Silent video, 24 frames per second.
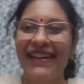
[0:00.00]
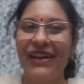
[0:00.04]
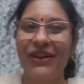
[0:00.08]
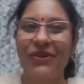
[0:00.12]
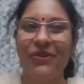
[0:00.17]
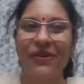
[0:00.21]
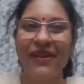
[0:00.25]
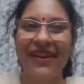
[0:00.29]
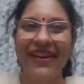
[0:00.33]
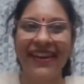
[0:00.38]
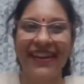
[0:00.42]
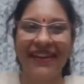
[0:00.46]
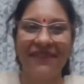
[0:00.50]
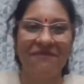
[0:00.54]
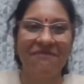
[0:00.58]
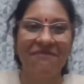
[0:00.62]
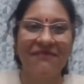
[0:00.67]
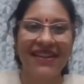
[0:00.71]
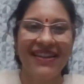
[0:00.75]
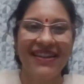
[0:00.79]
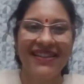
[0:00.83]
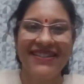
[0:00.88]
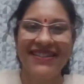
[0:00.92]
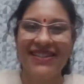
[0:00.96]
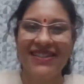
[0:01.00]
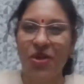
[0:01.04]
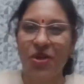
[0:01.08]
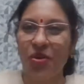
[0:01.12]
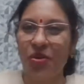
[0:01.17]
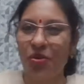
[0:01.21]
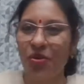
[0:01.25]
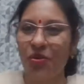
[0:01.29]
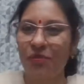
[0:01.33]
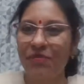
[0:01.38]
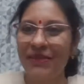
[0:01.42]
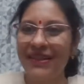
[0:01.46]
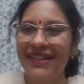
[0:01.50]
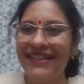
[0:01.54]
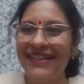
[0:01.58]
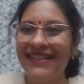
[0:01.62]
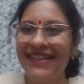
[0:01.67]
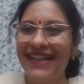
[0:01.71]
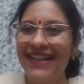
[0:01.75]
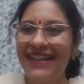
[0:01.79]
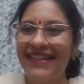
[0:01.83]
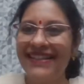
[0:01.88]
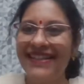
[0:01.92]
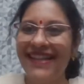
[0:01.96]
Okay, so
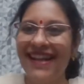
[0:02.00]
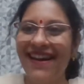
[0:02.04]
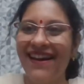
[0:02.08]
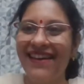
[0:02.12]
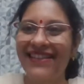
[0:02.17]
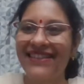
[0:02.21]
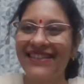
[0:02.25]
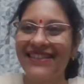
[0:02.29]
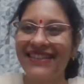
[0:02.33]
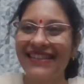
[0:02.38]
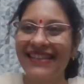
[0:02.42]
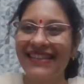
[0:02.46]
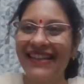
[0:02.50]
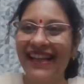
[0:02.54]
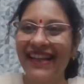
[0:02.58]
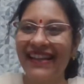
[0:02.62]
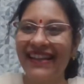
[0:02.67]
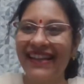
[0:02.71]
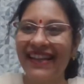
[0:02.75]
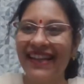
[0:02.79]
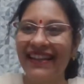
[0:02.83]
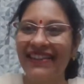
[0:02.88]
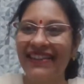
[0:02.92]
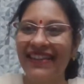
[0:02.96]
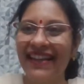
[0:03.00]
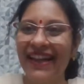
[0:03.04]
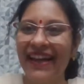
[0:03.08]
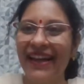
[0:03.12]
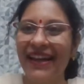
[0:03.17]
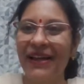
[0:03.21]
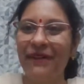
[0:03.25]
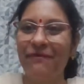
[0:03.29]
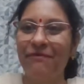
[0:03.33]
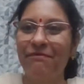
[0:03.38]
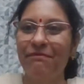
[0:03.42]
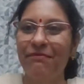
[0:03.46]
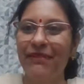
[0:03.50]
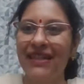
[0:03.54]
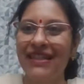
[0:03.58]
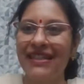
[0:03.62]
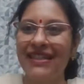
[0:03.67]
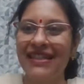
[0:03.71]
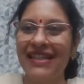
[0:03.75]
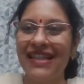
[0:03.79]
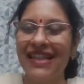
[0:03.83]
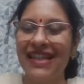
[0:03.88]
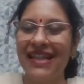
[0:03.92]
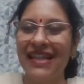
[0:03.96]
PC is the answer that I get there.
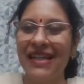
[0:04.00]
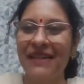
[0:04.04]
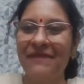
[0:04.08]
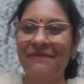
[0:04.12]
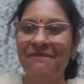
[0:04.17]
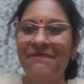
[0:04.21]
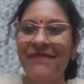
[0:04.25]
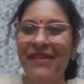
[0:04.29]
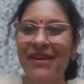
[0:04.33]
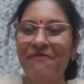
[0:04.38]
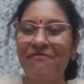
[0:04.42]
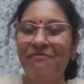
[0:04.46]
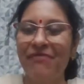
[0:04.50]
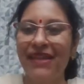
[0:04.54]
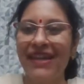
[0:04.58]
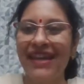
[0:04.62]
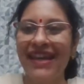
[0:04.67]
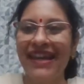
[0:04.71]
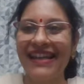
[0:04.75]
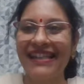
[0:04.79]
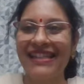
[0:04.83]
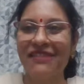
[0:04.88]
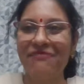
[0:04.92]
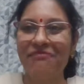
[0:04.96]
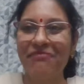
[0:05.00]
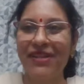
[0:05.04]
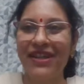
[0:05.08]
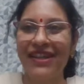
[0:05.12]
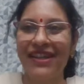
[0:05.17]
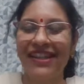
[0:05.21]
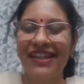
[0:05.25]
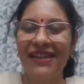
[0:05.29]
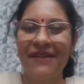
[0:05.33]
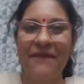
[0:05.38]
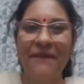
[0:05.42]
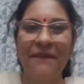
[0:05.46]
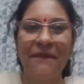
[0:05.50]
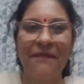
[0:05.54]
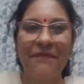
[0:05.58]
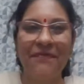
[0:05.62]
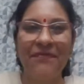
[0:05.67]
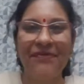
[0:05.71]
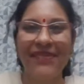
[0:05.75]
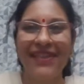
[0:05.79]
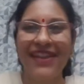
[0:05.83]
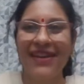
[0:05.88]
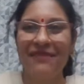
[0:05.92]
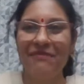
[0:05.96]
PC, PSP,
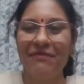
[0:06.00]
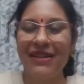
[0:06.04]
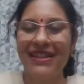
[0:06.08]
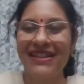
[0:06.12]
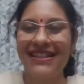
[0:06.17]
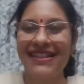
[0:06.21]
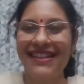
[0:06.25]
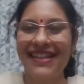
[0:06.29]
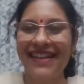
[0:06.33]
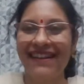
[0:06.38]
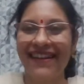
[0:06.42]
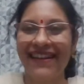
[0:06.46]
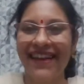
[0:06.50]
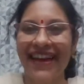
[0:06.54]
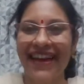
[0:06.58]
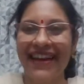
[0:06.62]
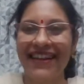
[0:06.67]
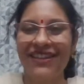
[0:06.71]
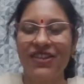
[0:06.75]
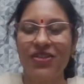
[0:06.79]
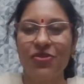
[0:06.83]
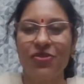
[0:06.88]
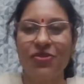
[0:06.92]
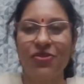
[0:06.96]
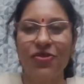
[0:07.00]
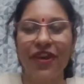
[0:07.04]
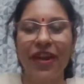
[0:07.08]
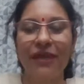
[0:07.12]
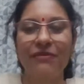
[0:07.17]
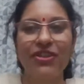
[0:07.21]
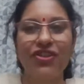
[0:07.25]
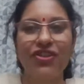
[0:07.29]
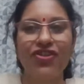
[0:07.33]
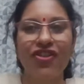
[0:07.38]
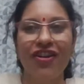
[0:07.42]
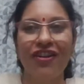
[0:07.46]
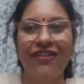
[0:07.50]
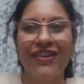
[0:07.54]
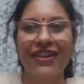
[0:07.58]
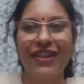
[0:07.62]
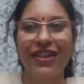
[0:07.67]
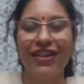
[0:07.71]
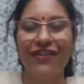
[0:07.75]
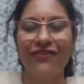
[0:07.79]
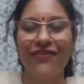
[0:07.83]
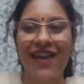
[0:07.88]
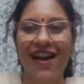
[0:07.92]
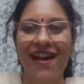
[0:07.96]
PC again. So, okay, majority
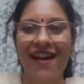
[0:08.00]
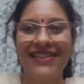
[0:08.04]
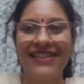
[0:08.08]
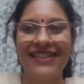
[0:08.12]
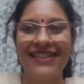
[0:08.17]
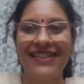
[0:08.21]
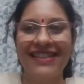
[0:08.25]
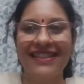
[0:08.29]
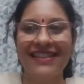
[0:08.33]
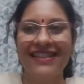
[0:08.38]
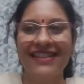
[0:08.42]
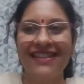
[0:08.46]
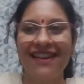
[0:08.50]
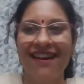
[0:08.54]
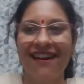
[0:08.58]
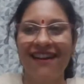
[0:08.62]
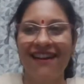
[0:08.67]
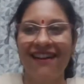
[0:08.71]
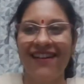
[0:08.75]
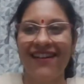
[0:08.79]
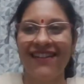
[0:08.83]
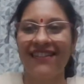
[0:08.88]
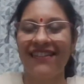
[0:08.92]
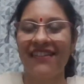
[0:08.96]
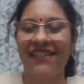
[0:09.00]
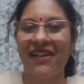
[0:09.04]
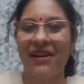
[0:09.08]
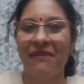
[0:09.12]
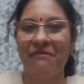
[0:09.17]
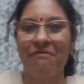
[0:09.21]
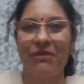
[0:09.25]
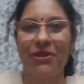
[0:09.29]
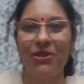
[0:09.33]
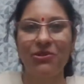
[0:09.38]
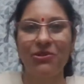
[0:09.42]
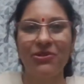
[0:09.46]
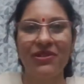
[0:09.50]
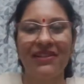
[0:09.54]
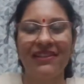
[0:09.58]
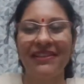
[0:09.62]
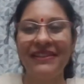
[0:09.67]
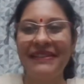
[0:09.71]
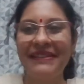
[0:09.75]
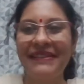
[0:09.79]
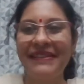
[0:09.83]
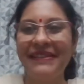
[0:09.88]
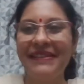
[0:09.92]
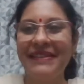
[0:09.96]
of the answers are a computer,
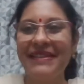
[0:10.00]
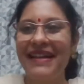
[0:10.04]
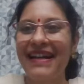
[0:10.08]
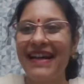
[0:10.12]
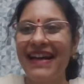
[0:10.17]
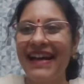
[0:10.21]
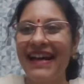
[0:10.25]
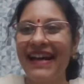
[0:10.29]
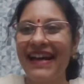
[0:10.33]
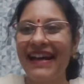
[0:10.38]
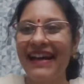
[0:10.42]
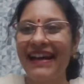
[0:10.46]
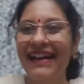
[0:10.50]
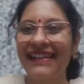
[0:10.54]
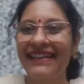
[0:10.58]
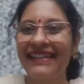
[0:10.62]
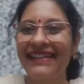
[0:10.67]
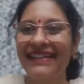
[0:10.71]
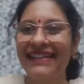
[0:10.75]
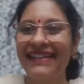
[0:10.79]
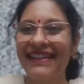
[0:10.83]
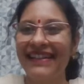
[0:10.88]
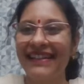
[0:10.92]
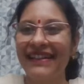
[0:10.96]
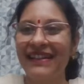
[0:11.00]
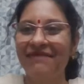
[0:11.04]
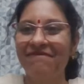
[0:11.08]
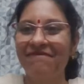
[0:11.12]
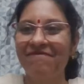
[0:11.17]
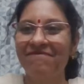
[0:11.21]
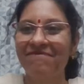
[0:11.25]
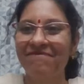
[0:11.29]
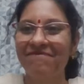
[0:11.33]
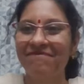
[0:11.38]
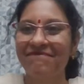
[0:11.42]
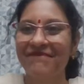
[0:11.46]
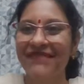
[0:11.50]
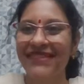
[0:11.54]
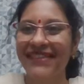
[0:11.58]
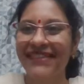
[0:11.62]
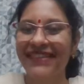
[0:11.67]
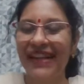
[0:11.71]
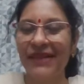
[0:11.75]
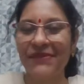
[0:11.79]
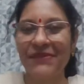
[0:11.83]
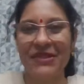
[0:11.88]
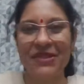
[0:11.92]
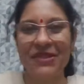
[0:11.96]
and
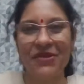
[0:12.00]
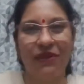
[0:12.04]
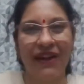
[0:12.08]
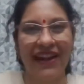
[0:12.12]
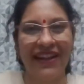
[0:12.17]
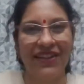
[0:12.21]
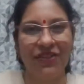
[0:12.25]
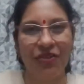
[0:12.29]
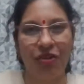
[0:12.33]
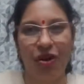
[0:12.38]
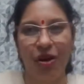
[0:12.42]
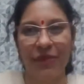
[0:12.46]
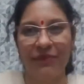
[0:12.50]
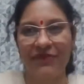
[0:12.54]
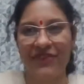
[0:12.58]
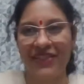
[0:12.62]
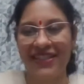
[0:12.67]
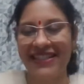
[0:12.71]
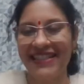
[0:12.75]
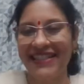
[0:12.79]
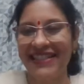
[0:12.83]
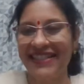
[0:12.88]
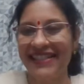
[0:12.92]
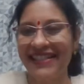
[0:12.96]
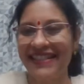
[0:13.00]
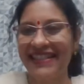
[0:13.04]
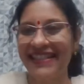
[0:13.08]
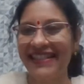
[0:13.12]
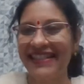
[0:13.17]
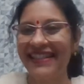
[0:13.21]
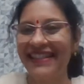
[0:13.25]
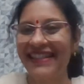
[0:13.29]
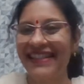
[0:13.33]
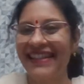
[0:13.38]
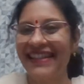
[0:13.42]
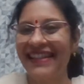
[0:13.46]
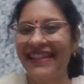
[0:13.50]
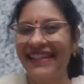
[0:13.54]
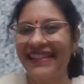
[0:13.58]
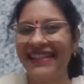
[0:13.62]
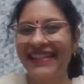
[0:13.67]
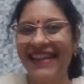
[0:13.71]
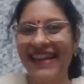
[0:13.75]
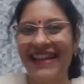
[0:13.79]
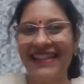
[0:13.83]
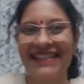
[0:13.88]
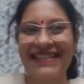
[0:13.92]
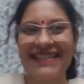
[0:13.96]
that was quite obvious, isn't it?
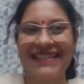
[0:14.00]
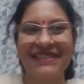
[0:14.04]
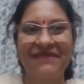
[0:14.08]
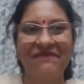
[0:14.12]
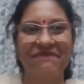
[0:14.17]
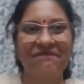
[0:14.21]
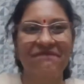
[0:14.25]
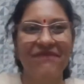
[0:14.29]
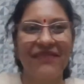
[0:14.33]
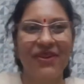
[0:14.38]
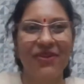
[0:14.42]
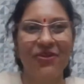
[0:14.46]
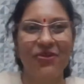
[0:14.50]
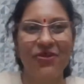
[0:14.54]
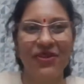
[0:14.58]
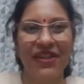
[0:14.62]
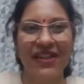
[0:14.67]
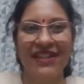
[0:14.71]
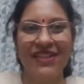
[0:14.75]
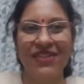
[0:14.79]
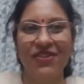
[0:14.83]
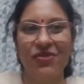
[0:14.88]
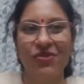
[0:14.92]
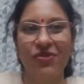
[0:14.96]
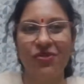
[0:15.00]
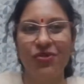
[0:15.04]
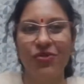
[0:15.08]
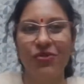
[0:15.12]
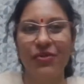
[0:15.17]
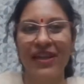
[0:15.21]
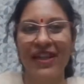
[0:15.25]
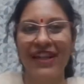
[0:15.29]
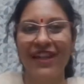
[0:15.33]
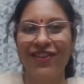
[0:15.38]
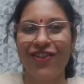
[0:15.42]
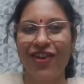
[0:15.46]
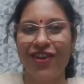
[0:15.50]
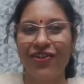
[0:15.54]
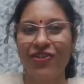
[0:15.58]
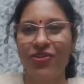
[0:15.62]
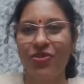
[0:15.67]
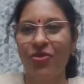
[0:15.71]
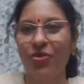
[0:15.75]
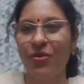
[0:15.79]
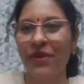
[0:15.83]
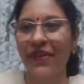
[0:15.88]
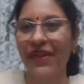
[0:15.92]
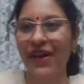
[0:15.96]
Yes. Okay, so we cannot do
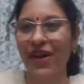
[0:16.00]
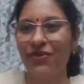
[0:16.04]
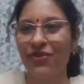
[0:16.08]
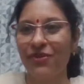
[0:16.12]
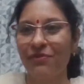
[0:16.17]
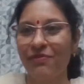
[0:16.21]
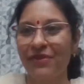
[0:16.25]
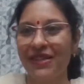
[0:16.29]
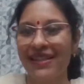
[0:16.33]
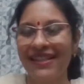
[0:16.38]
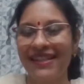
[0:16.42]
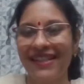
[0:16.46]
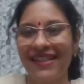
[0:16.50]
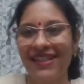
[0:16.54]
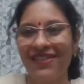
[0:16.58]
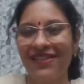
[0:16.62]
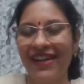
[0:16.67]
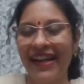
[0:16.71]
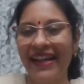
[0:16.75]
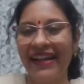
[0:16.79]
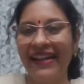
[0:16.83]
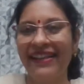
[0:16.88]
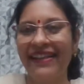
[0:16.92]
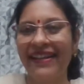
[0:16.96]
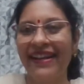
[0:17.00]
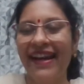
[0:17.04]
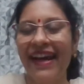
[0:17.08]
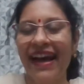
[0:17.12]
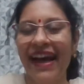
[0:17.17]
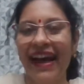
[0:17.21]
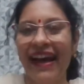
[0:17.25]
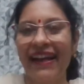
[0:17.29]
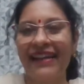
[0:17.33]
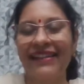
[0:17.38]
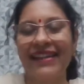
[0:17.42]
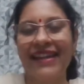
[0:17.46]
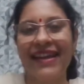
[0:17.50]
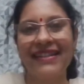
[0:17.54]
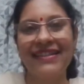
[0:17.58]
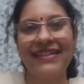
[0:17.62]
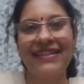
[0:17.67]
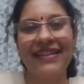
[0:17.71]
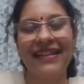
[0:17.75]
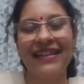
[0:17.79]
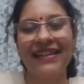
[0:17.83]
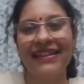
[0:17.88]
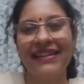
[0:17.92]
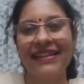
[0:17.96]
without a PC, right? And yes,
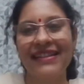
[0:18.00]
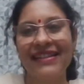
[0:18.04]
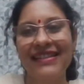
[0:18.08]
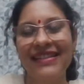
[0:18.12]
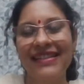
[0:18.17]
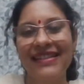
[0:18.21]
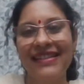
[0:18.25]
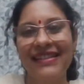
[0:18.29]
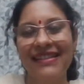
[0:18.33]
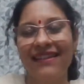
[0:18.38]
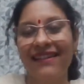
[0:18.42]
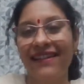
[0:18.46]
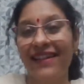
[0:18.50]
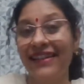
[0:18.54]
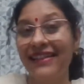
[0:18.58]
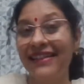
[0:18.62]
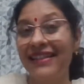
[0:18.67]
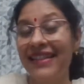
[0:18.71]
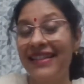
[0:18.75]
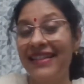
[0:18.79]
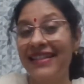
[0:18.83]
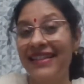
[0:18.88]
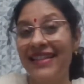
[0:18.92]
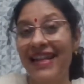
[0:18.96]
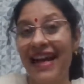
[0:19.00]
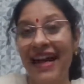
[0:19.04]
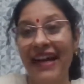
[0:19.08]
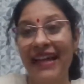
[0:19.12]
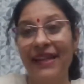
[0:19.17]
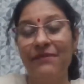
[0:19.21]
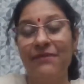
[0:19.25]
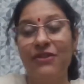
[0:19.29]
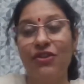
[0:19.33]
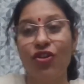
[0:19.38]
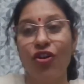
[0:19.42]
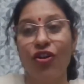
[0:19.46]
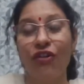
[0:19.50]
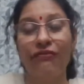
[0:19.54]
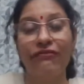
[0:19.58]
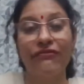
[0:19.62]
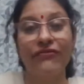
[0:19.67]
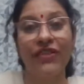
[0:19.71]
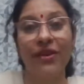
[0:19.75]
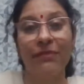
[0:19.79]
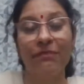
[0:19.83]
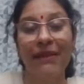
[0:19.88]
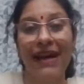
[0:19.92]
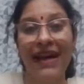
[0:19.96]
in these times of
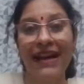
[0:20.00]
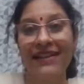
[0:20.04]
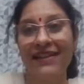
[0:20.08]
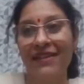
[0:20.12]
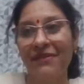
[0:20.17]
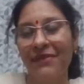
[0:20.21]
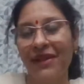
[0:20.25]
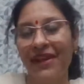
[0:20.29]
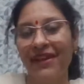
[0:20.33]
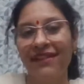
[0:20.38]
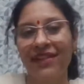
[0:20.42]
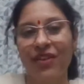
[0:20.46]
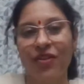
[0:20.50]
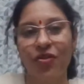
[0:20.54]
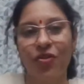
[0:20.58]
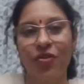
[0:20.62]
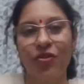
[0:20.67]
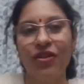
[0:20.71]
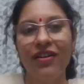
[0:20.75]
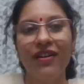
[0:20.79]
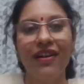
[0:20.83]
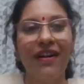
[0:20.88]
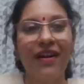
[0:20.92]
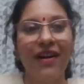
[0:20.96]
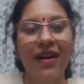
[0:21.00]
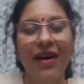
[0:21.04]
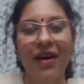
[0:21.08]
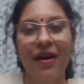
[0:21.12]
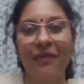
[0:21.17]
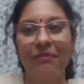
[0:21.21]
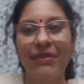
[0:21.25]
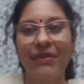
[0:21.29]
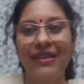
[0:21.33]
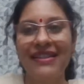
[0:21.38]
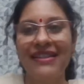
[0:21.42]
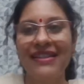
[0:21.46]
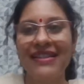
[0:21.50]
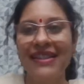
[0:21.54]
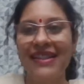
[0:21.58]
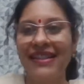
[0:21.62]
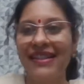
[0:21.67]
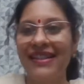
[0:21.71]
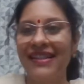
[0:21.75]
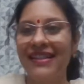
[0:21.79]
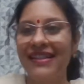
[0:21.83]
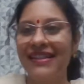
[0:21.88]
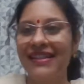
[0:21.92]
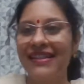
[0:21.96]
the pandemic, a PC
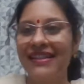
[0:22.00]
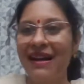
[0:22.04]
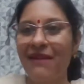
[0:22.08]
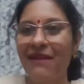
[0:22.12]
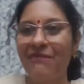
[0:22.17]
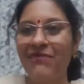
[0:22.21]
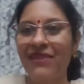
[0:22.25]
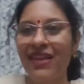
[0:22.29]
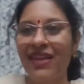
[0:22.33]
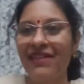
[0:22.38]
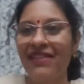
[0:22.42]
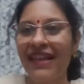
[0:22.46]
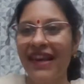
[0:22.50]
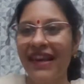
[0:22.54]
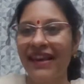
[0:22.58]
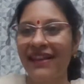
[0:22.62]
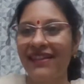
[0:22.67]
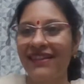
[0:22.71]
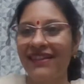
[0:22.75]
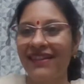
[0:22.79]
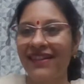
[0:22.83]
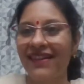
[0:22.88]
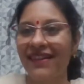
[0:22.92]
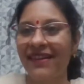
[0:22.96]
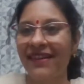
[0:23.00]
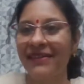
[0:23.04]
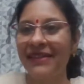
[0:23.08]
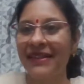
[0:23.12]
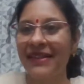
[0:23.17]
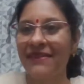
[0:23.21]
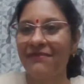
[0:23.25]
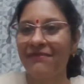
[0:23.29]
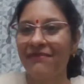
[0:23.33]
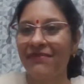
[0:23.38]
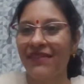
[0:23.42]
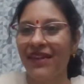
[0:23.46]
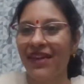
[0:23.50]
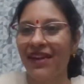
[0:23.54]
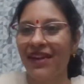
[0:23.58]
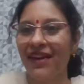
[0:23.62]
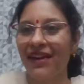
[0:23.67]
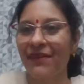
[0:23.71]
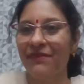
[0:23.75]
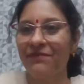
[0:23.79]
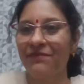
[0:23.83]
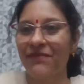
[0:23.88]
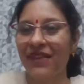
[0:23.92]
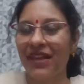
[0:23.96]
is something that
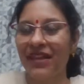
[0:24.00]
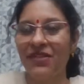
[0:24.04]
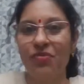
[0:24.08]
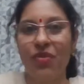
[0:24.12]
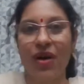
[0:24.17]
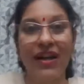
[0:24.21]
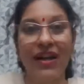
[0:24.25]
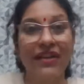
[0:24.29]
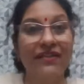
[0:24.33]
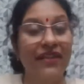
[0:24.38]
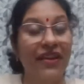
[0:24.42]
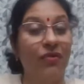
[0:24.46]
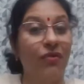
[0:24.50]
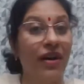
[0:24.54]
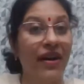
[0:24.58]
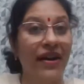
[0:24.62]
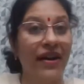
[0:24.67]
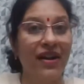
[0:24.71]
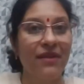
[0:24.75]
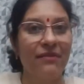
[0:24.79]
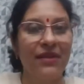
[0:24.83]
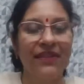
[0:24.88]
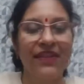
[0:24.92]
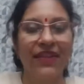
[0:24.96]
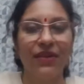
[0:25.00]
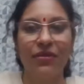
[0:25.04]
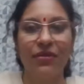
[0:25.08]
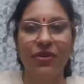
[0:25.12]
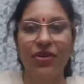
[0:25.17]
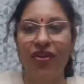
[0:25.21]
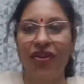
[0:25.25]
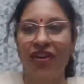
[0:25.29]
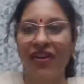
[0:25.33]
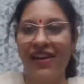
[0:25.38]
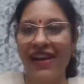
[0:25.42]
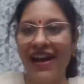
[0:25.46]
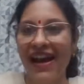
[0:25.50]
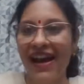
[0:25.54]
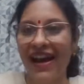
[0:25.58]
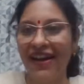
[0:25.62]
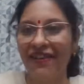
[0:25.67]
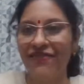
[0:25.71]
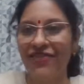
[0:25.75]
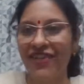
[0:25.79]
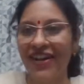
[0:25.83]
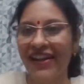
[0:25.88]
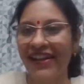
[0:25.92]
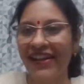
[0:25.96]
is one requirement that we all
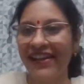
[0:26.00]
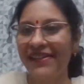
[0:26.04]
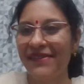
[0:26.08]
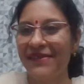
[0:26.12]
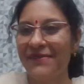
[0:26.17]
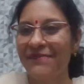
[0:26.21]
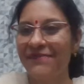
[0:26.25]
have, right?